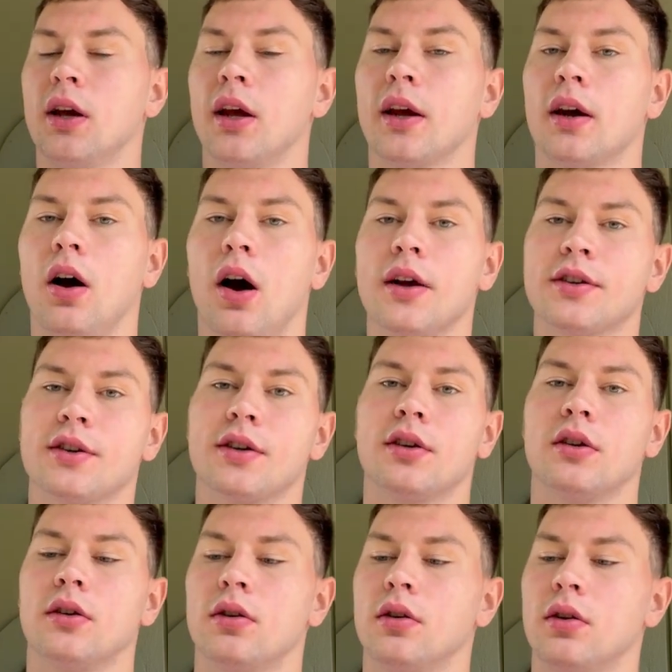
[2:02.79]
It costs
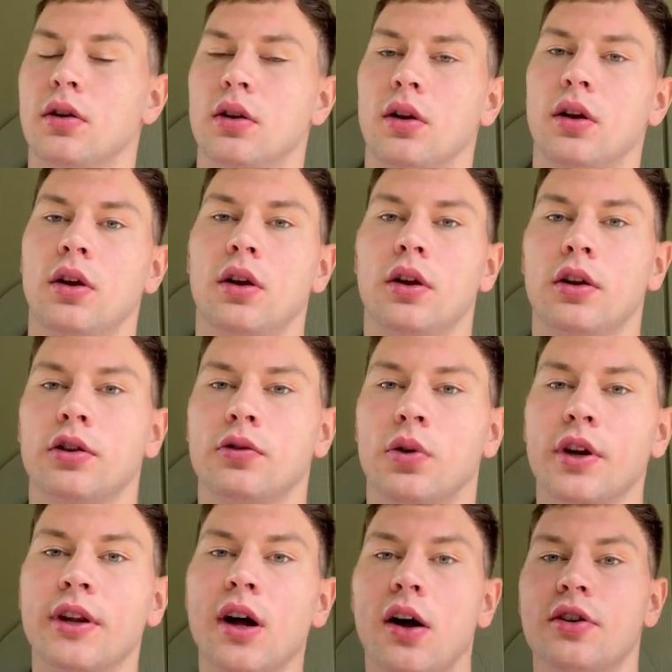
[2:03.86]

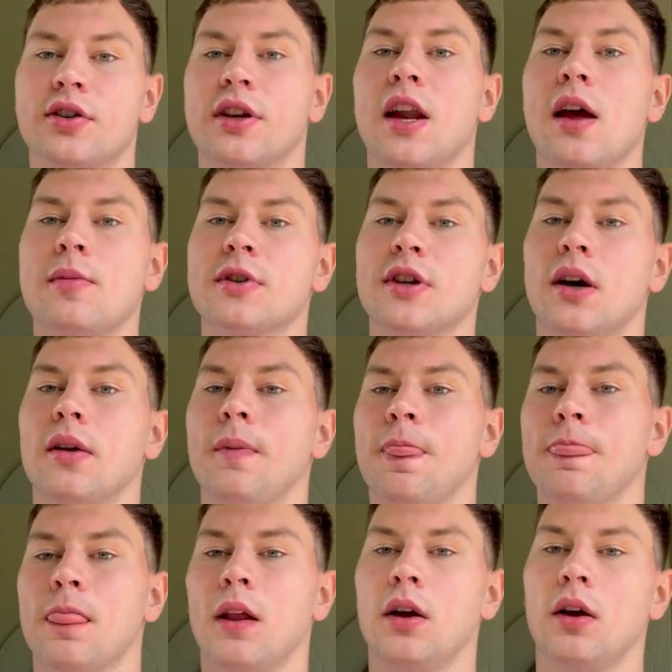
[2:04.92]
$20 on Amazon
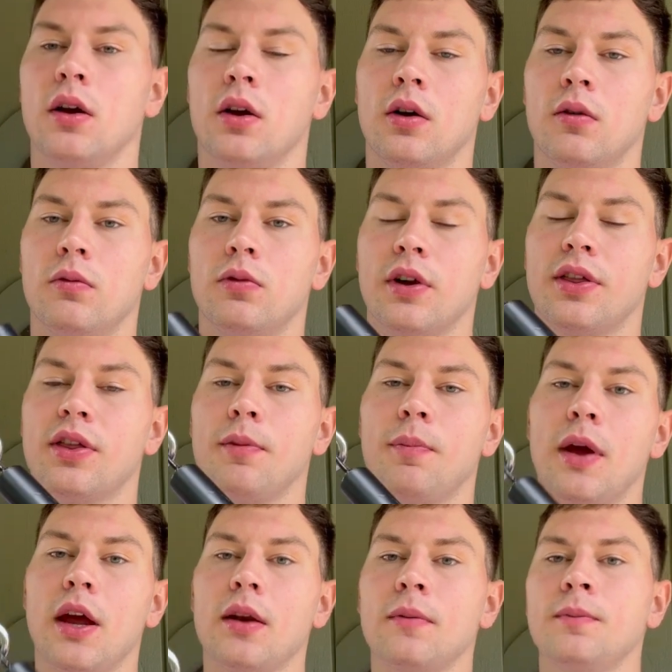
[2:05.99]
with the
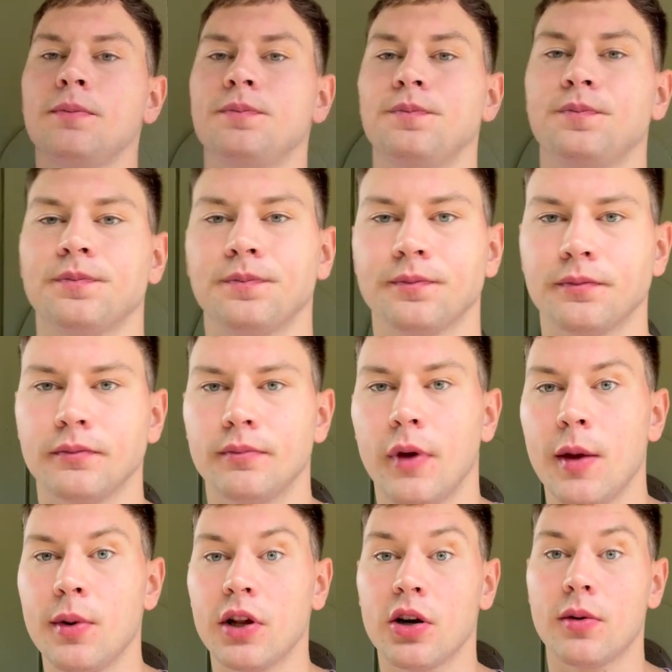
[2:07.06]
pin,
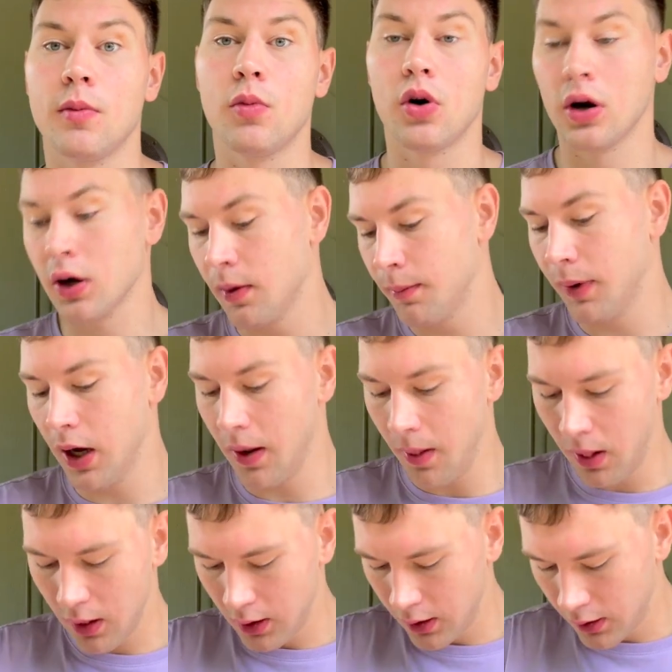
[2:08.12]
maybe a little bit more, but
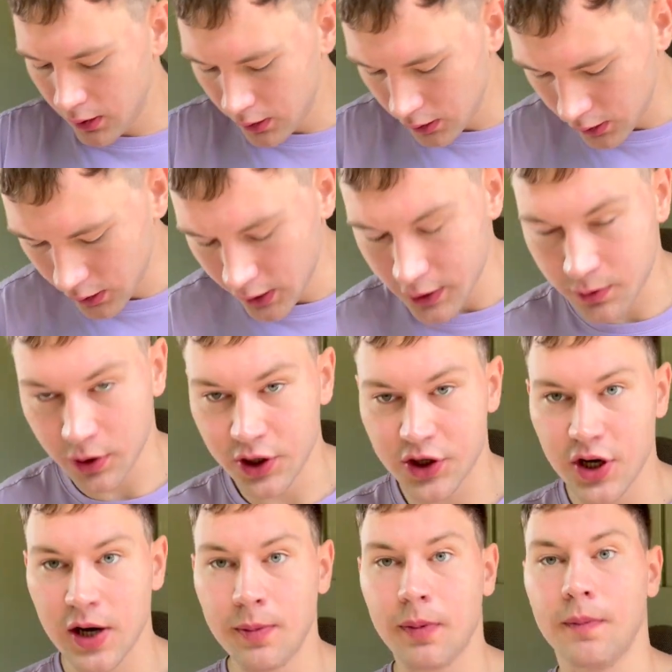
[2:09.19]
it's pretty
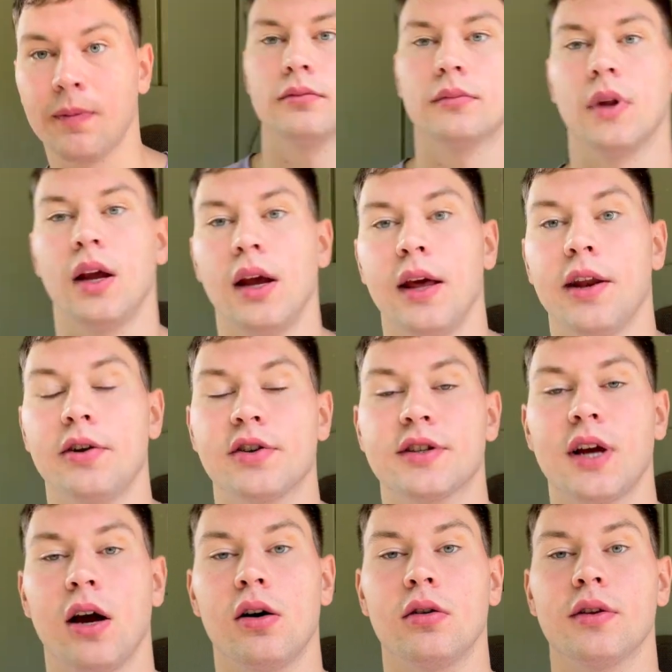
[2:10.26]
cheap. And here's
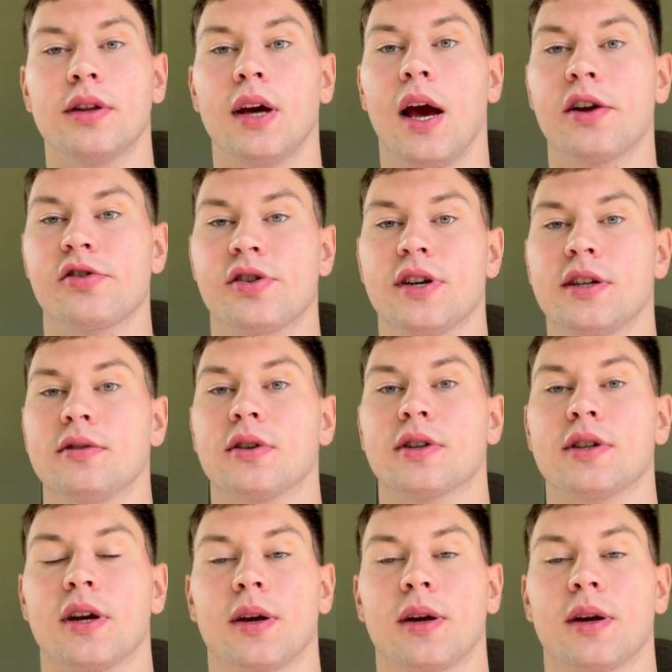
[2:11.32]
how the exercise looks like.